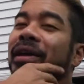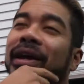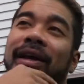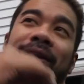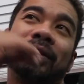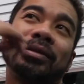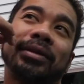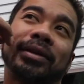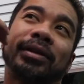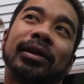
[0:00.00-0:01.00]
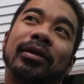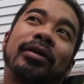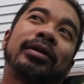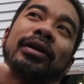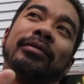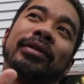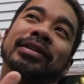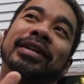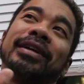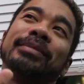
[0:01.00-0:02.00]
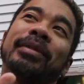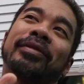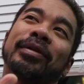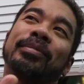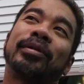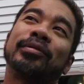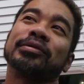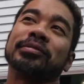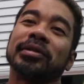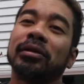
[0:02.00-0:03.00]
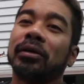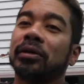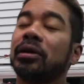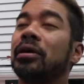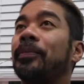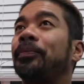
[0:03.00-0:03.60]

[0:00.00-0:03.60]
and Clark. When I was a kid, my favorite part was when Clark